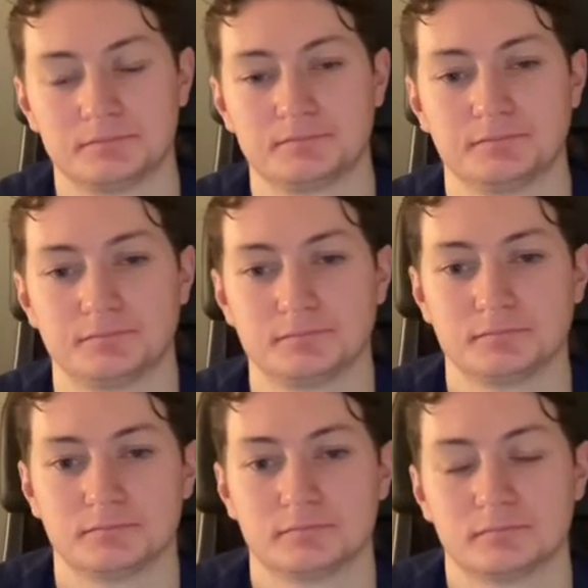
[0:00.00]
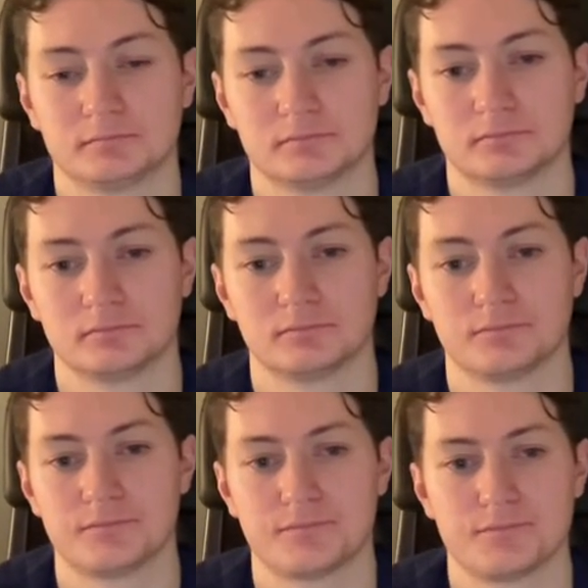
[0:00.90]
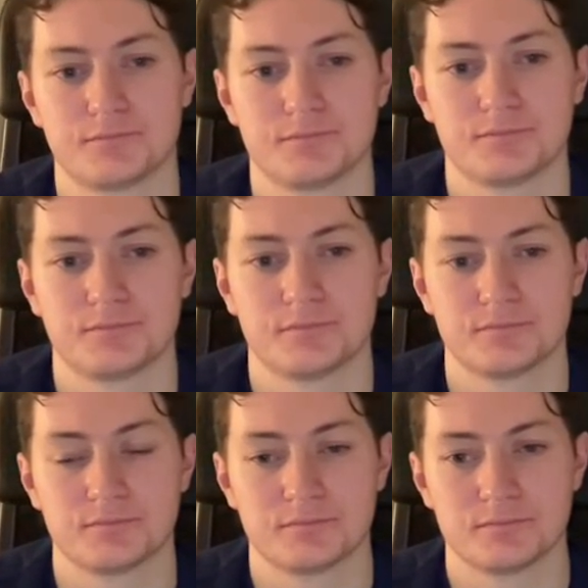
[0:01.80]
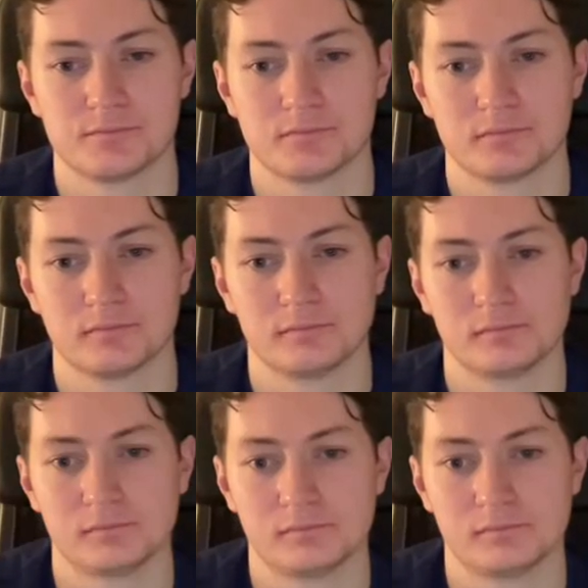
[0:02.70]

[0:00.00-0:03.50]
(not speaking)